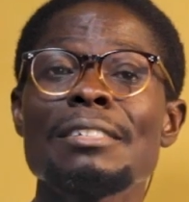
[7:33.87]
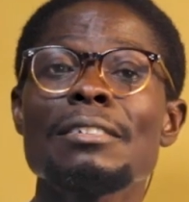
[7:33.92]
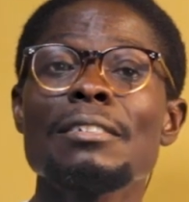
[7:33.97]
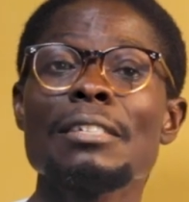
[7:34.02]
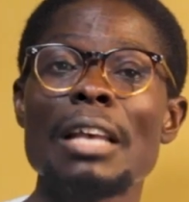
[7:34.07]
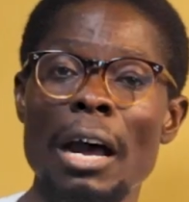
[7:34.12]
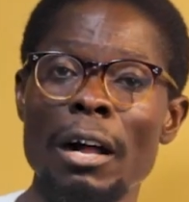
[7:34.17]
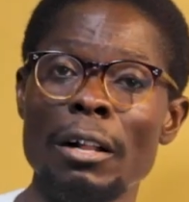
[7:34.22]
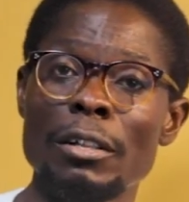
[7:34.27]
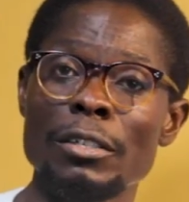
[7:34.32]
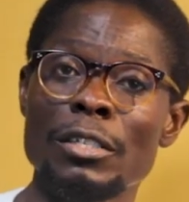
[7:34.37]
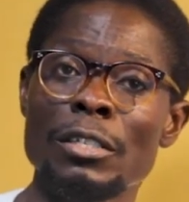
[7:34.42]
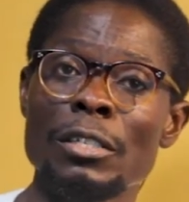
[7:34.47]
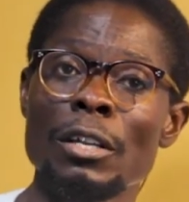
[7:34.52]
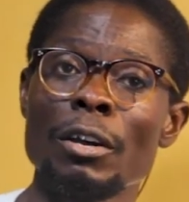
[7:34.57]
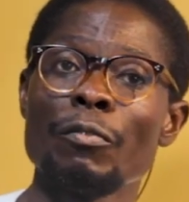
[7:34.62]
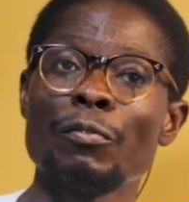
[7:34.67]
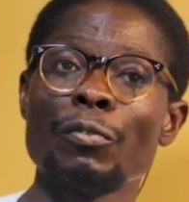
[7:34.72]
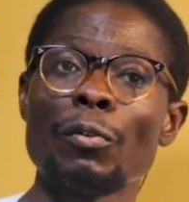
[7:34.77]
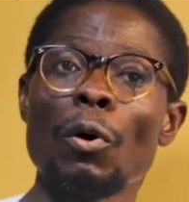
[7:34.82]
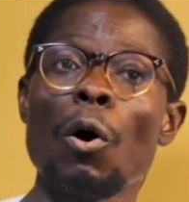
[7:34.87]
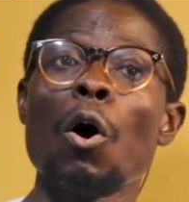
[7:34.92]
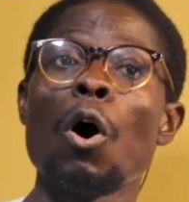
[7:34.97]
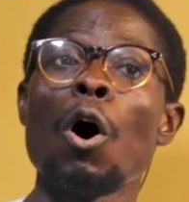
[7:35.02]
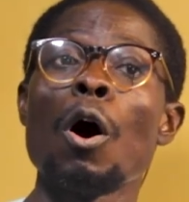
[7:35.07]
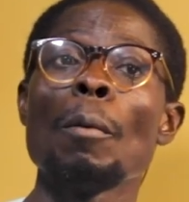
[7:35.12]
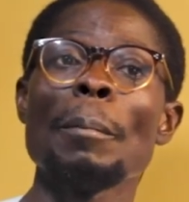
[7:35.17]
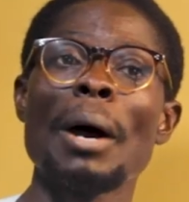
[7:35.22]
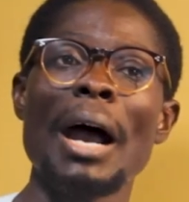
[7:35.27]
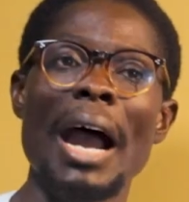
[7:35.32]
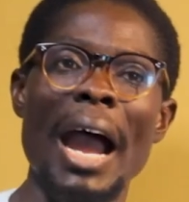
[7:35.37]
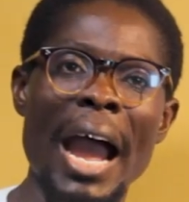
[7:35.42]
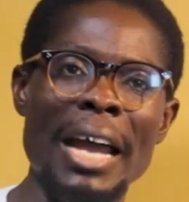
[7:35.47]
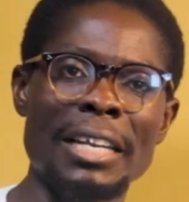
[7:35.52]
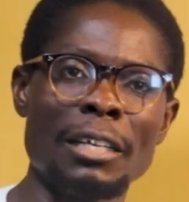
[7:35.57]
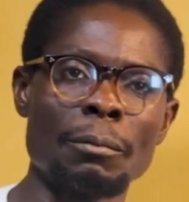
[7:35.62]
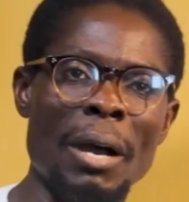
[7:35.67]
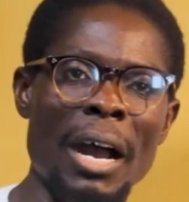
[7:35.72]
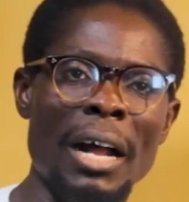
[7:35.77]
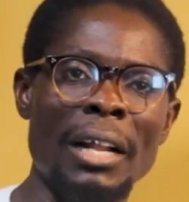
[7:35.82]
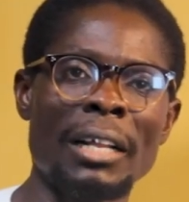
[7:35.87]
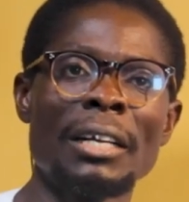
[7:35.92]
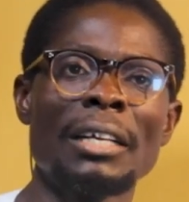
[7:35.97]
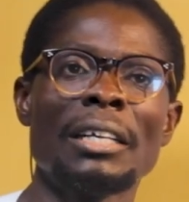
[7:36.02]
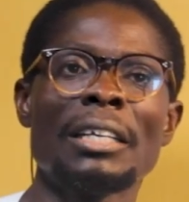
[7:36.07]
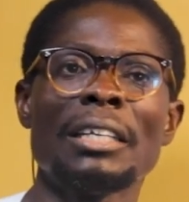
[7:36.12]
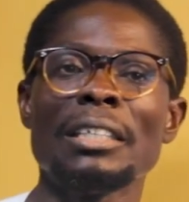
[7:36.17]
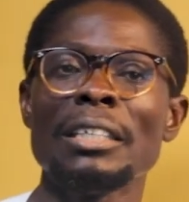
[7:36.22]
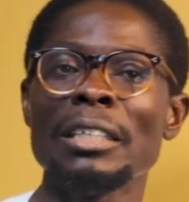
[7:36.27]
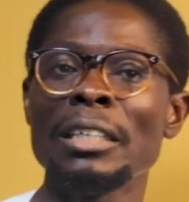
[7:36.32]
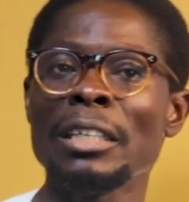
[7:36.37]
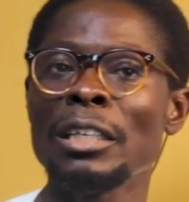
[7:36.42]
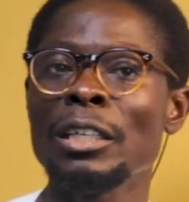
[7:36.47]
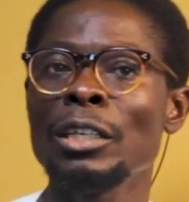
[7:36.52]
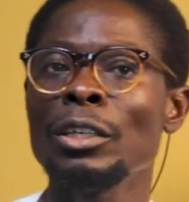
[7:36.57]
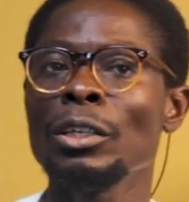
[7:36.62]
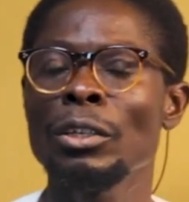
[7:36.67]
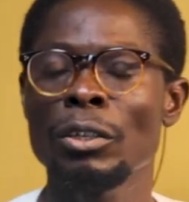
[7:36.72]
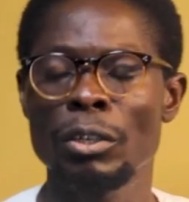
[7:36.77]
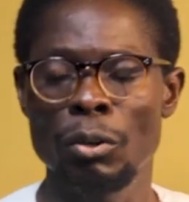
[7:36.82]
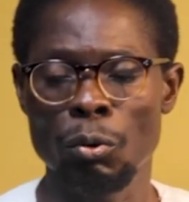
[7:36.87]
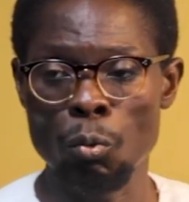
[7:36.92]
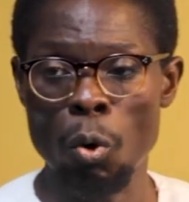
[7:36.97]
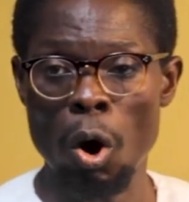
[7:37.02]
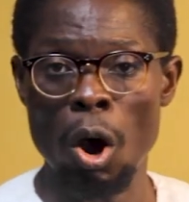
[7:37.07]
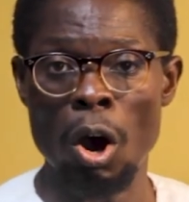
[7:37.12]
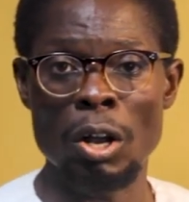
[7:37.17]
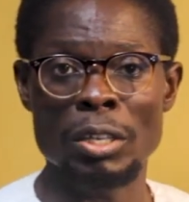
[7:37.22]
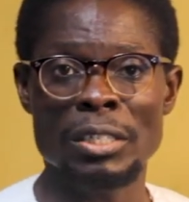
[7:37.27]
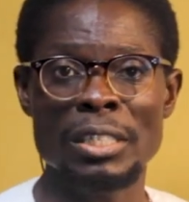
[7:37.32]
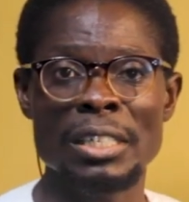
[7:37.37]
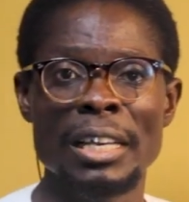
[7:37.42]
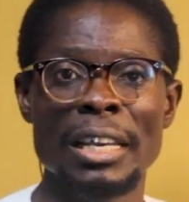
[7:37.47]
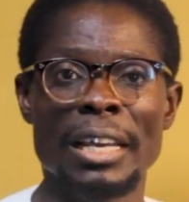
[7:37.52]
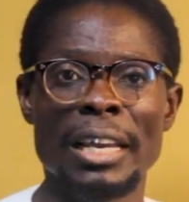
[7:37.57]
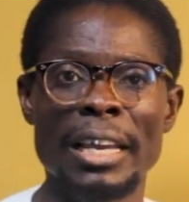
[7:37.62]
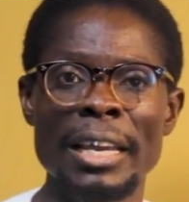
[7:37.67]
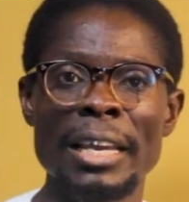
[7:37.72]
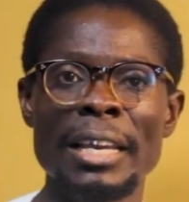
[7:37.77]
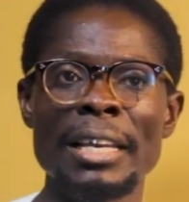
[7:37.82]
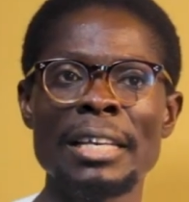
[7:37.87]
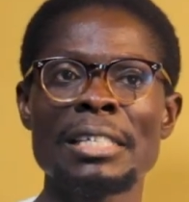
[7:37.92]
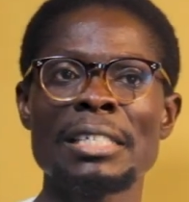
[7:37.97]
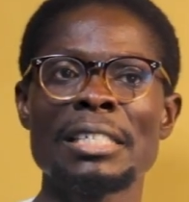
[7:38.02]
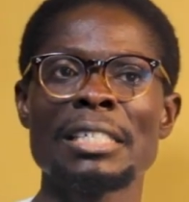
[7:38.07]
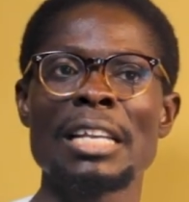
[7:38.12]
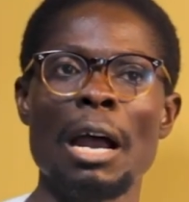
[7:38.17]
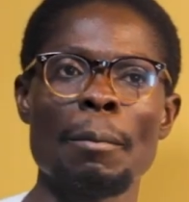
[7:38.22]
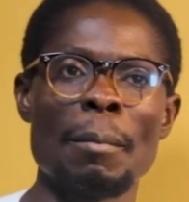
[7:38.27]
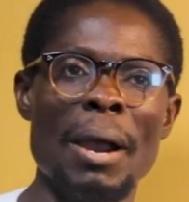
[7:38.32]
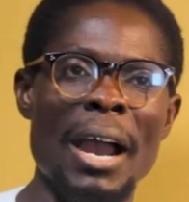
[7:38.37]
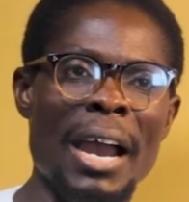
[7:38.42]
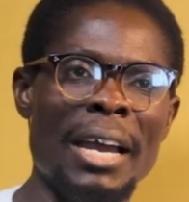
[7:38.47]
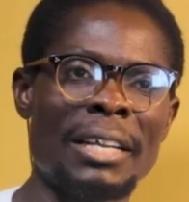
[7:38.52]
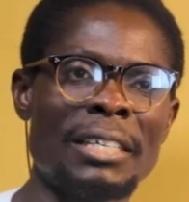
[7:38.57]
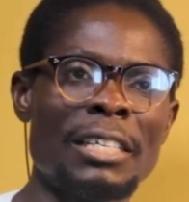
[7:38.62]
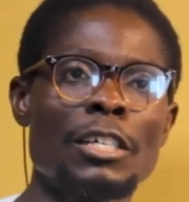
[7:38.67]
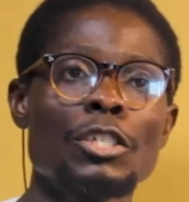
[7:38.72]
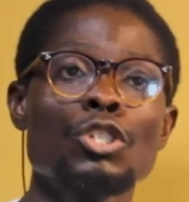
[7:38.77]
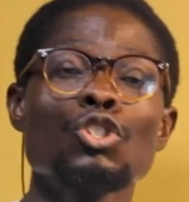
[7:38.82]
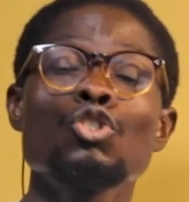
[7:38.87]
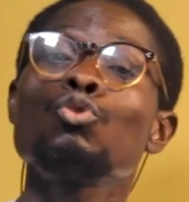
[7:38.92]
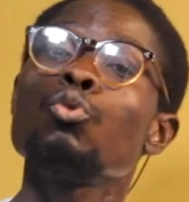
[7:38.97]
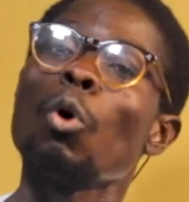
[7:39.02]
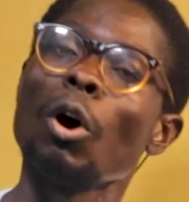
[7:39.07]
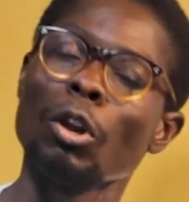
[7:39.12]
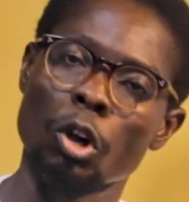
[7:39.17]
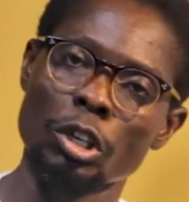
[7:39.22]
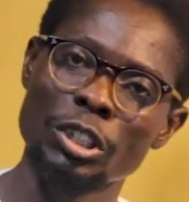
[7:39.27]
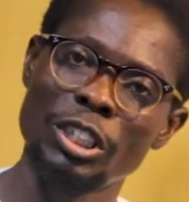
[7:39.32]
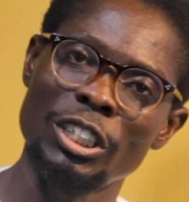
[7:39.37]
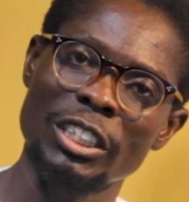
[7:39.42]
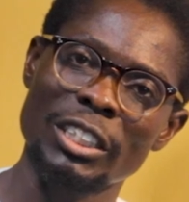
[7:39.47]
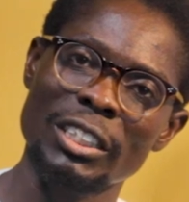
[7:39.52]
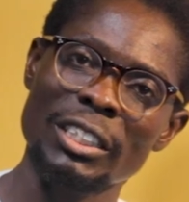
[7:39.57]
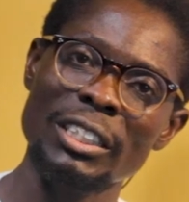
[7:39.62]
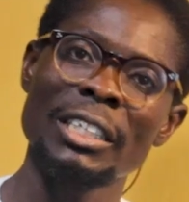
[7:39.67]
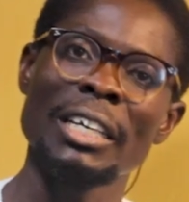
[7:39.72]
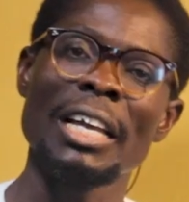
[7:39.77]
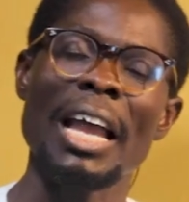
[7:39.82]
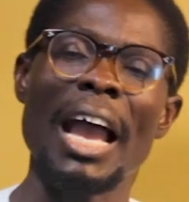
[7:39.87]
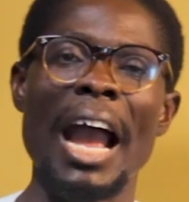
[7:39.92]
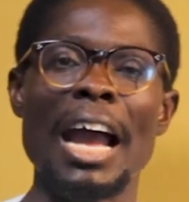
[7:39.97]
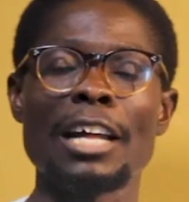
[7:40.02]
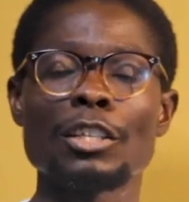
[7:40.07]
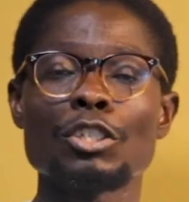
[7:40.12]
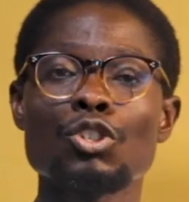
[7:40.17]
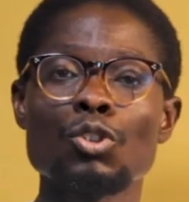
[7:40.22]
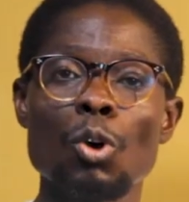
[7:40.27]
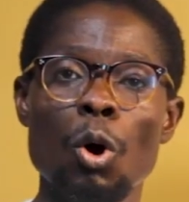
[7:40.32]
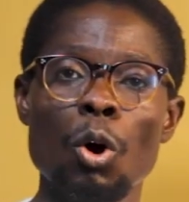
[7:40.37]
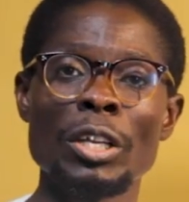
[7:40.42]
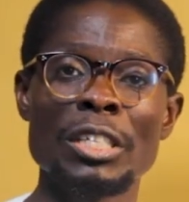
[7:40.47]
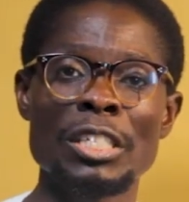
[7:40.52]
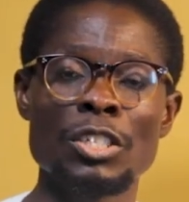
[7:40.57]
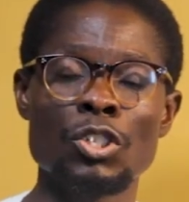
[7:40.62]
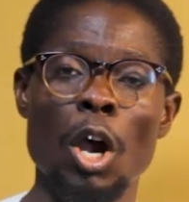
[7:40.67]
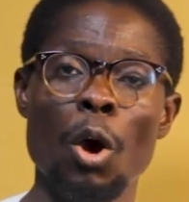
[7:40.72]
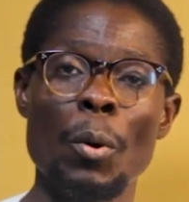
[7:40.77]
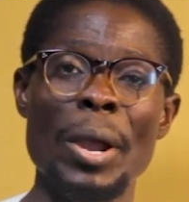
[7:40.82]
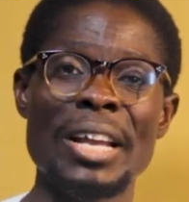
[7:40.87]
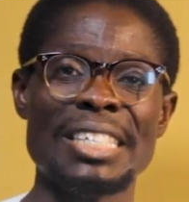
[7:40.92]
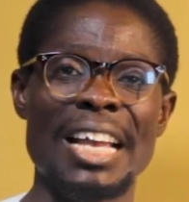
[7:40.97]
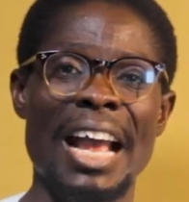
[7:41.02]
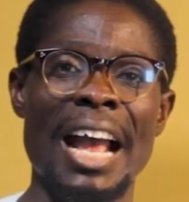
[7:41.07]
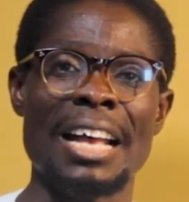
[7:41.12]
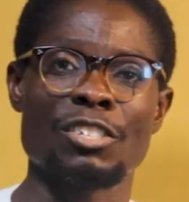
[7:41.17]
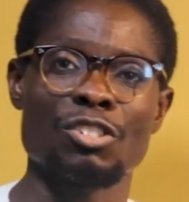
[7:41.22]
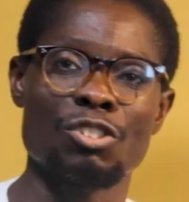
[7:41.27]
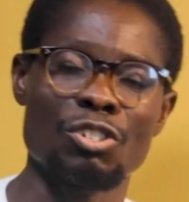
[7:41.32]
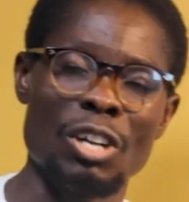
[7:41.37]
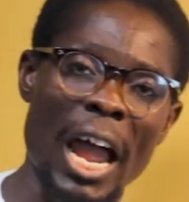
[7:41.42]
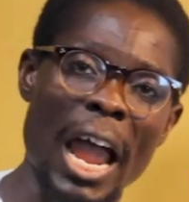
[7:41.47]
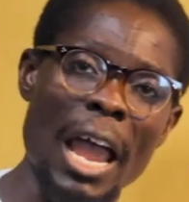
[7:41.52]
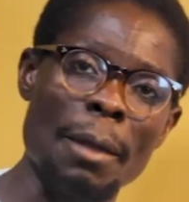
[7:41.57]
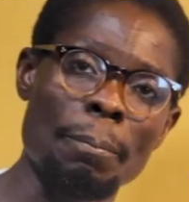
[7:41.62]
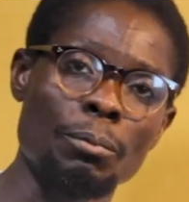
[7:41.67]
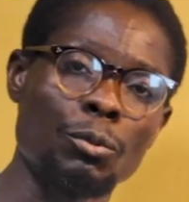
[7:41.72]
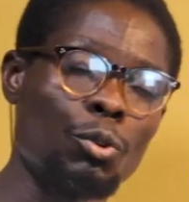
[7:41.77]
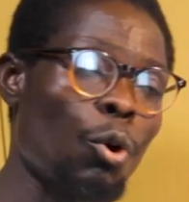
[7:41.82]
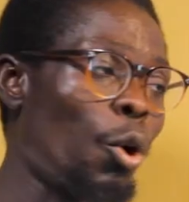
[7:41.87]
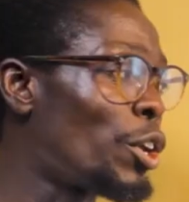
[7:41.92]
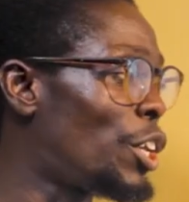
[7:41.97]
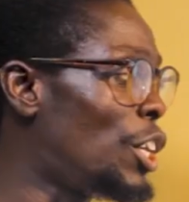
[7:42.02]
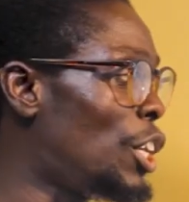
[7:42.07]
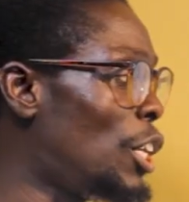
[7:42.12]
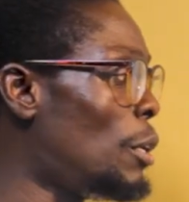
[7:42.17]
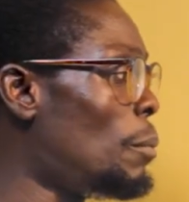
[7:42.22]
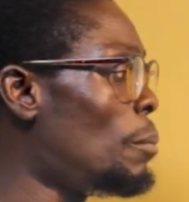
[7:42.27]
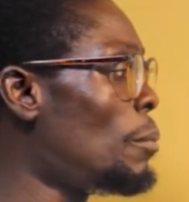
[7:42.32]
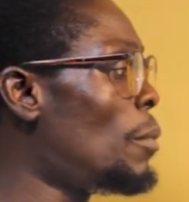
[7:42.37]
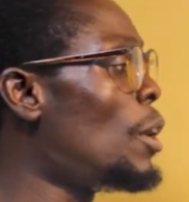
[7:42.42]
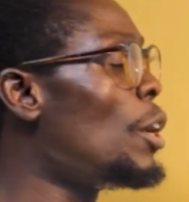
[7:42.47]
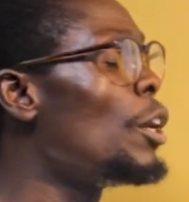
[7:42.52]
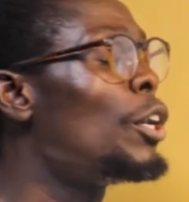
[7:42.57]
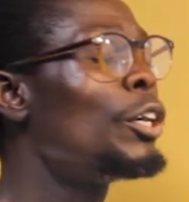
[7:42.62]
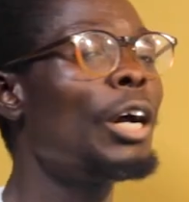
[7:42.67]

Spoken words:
cells from animals. He was a German zoologist, and so it is always ascribed to him